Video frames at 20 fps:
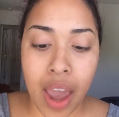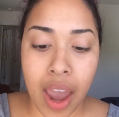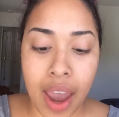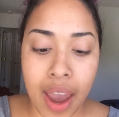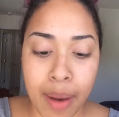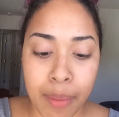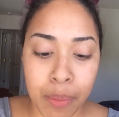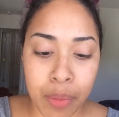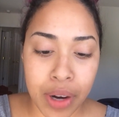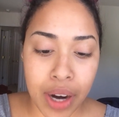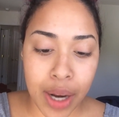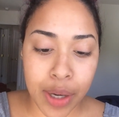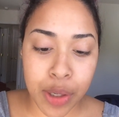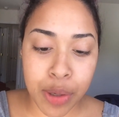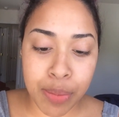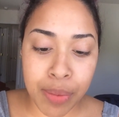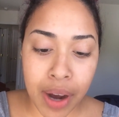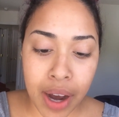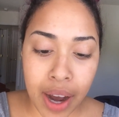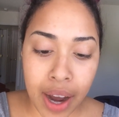And when I
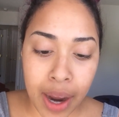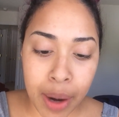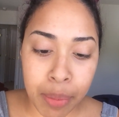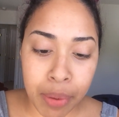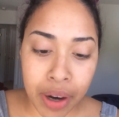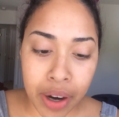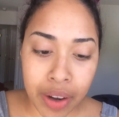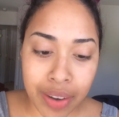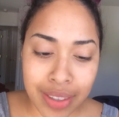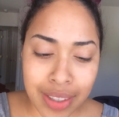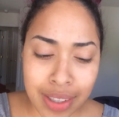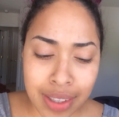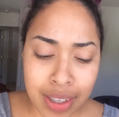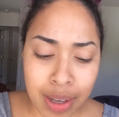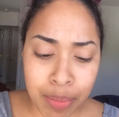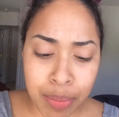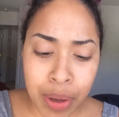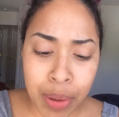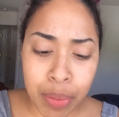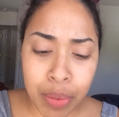do my eyebrows,
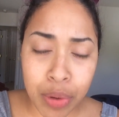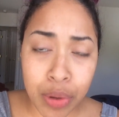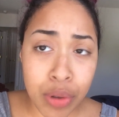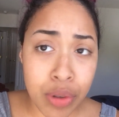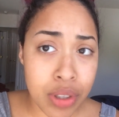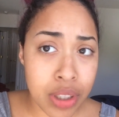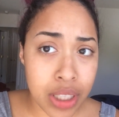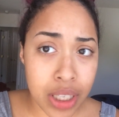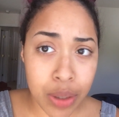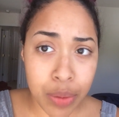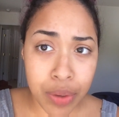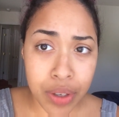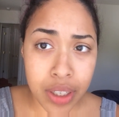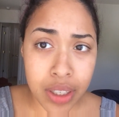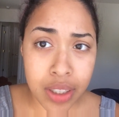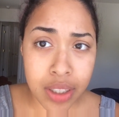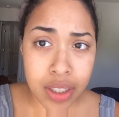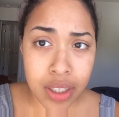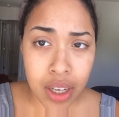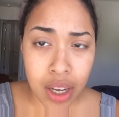some people use
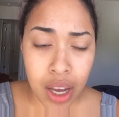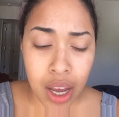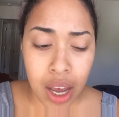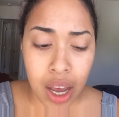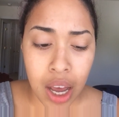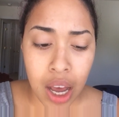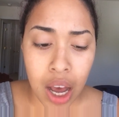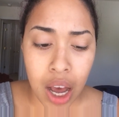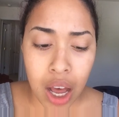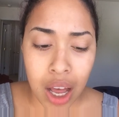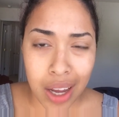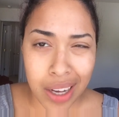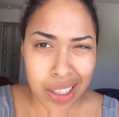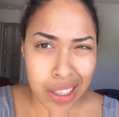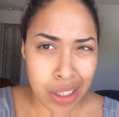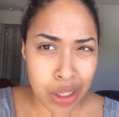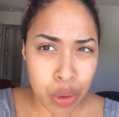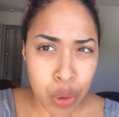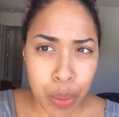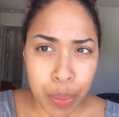liquids, like
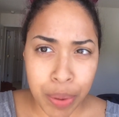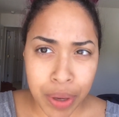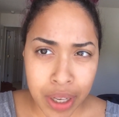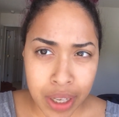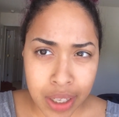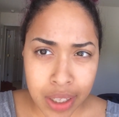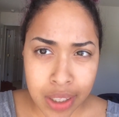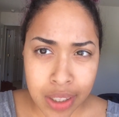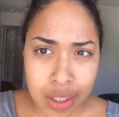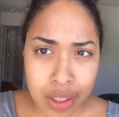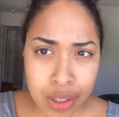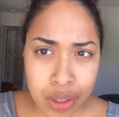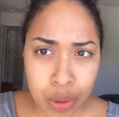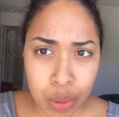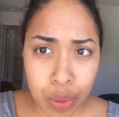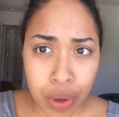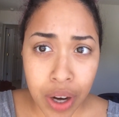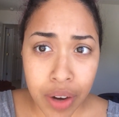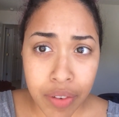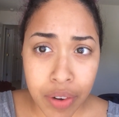the liquid pens or
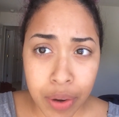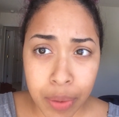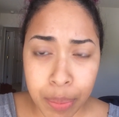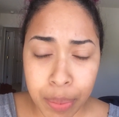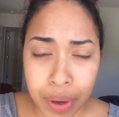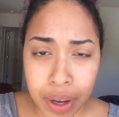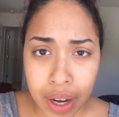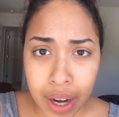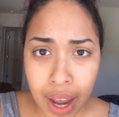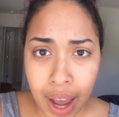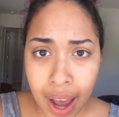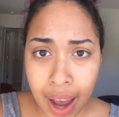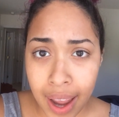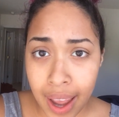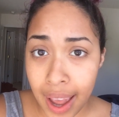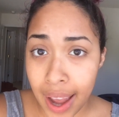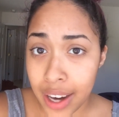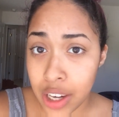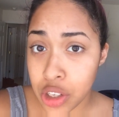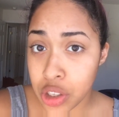whatever, but I
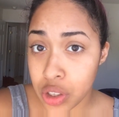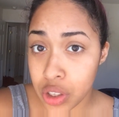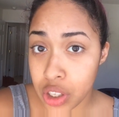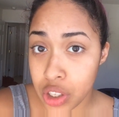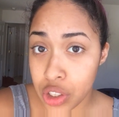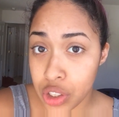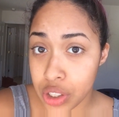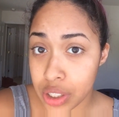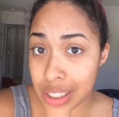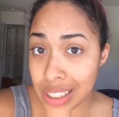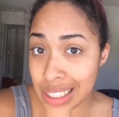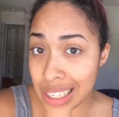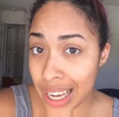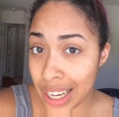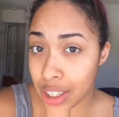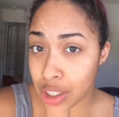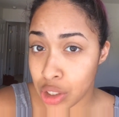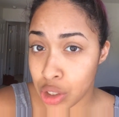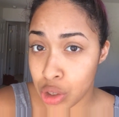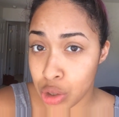actually just
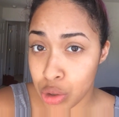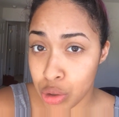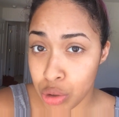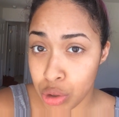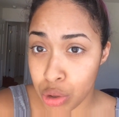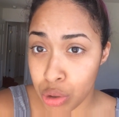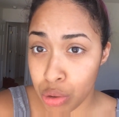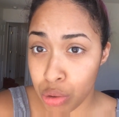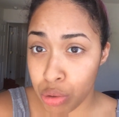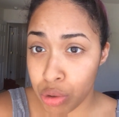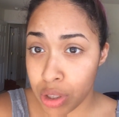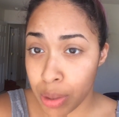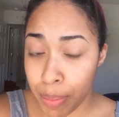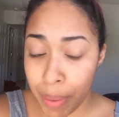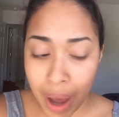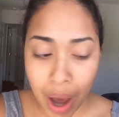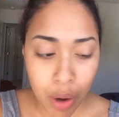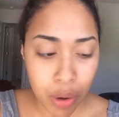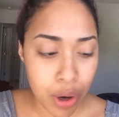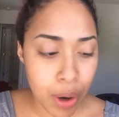like to use the
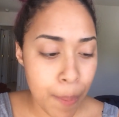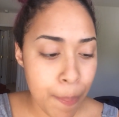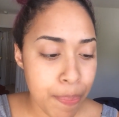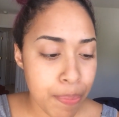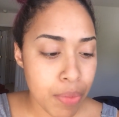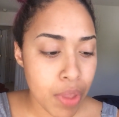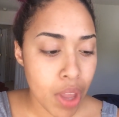powder.